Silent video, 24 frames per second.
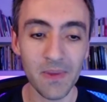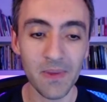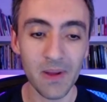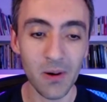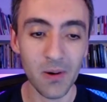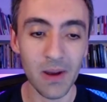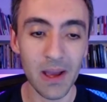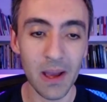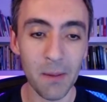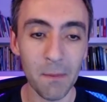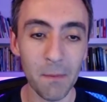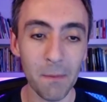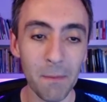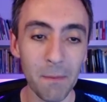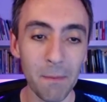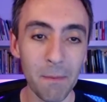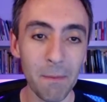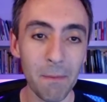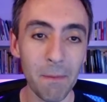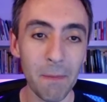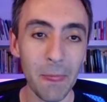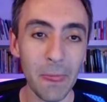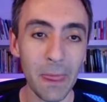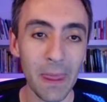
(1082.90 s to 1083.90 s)
Okay,
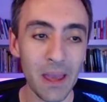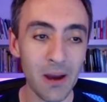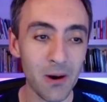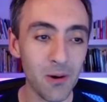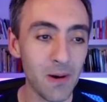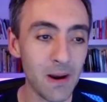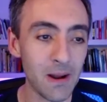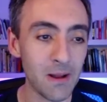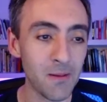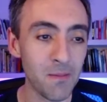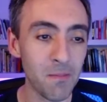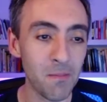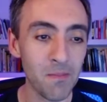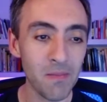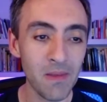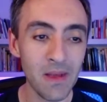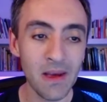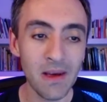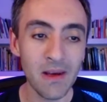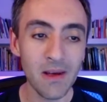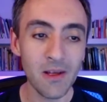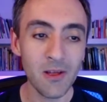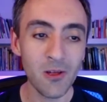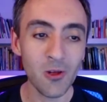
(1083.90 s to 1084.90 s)
great.
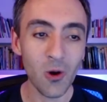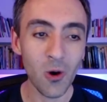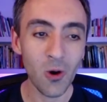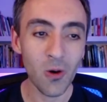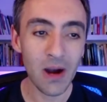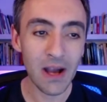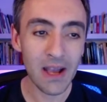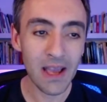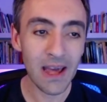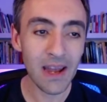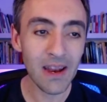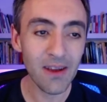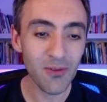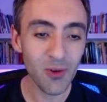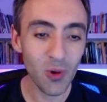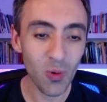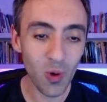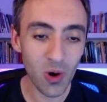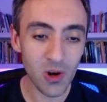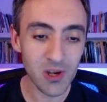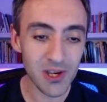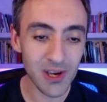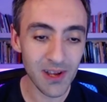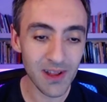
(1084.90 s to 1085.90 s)
So again, if you're
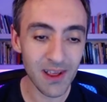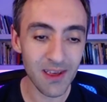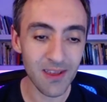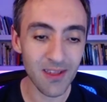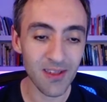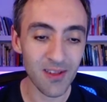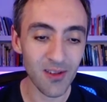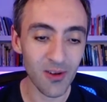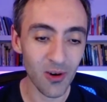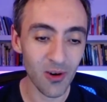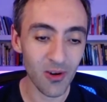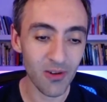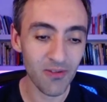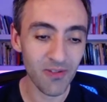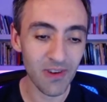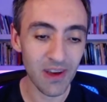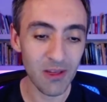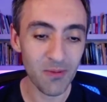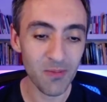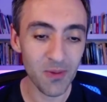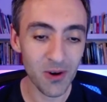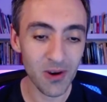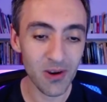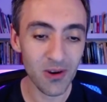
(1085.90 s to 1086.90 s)
watching this on
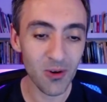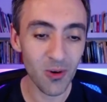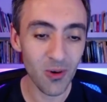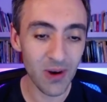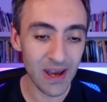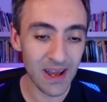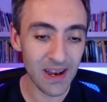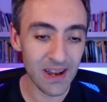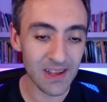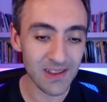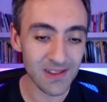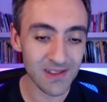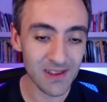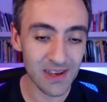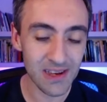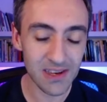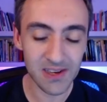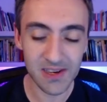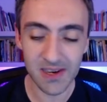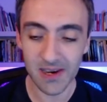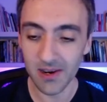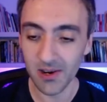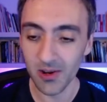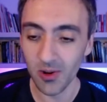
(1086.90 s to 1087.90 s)
Facebook, go ahead and
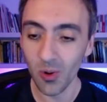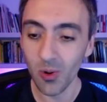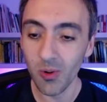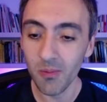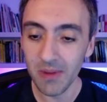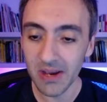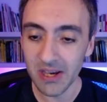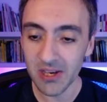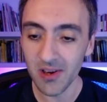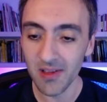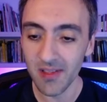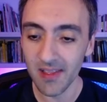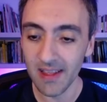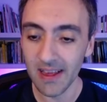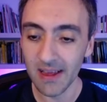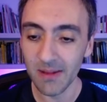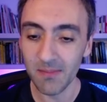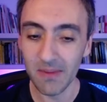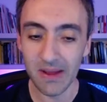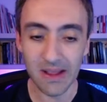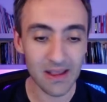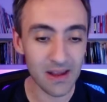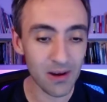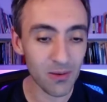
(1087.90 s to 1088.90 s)
share your mission
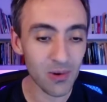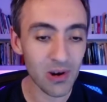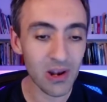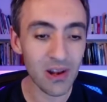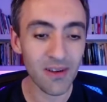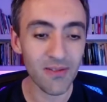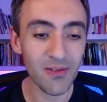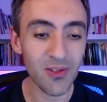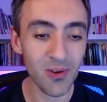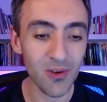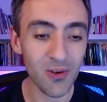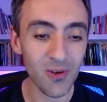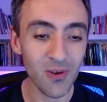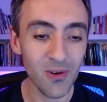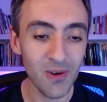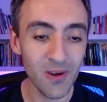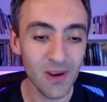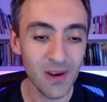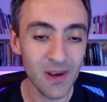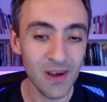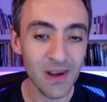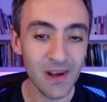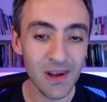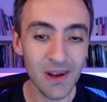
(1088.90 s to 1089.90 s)
statement. I would love to
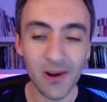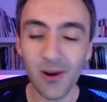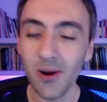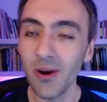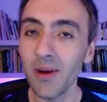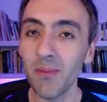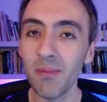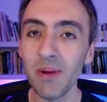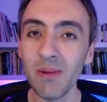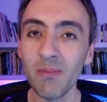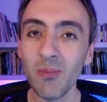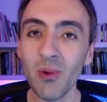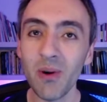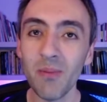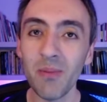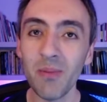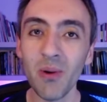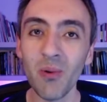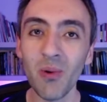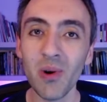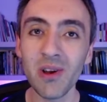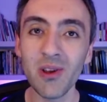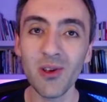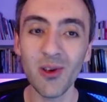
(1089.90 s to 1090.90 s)
learn a bit more
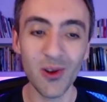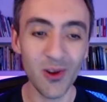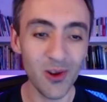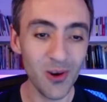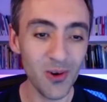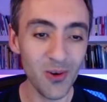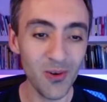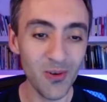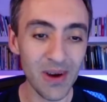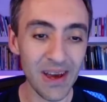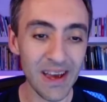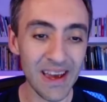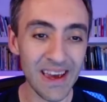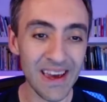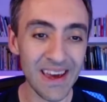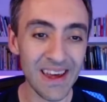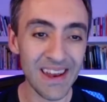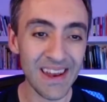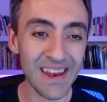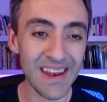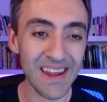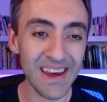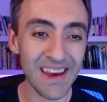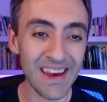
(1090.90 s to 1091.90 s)
about what you do
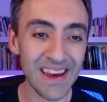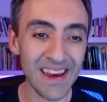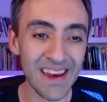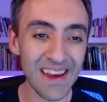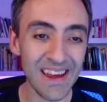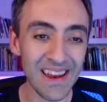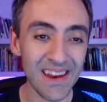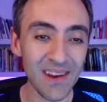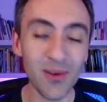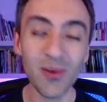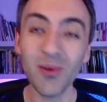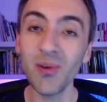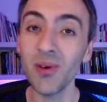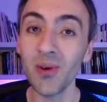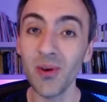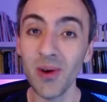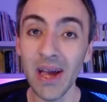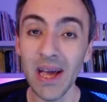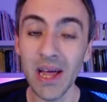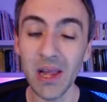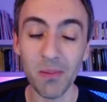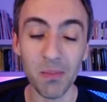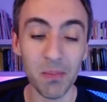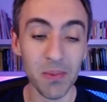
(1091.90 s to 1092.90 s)
and who you
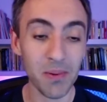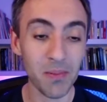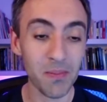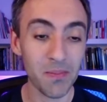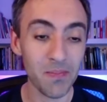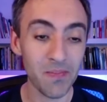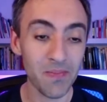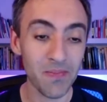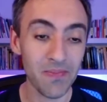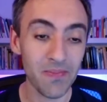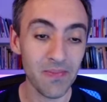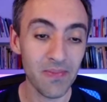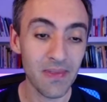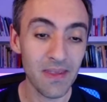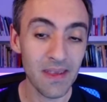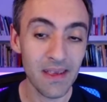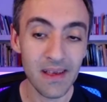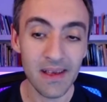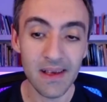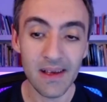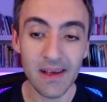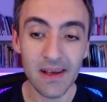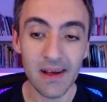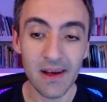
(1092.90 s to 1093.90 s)
help.
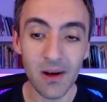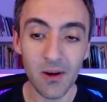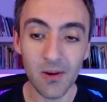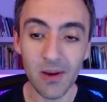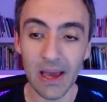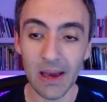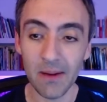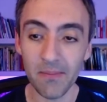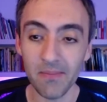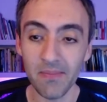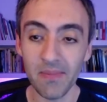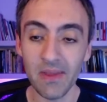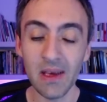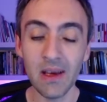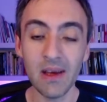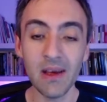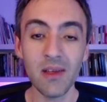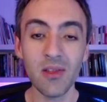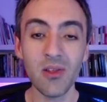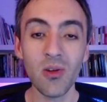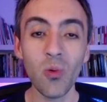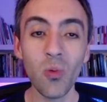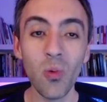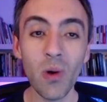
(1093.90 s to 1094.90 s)
Okay,
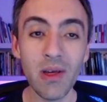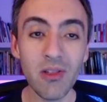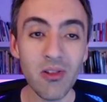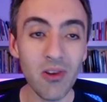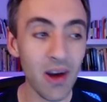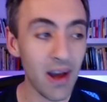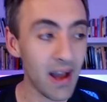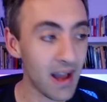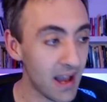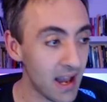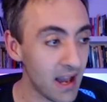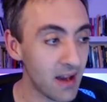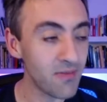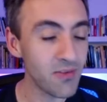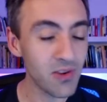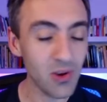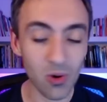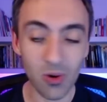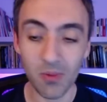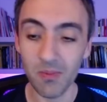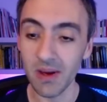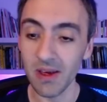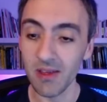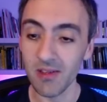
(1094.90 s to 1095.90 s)
so once you have
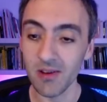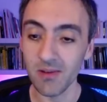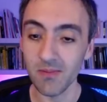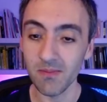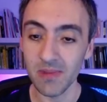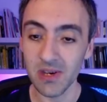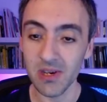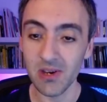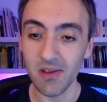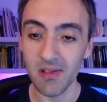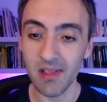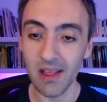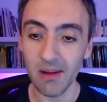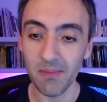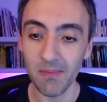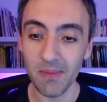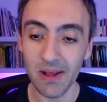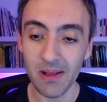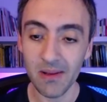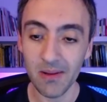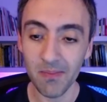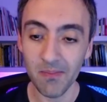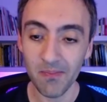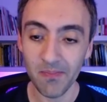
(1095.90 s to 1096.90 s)
your mission
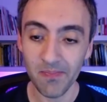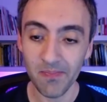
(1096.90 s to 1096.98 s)
statement,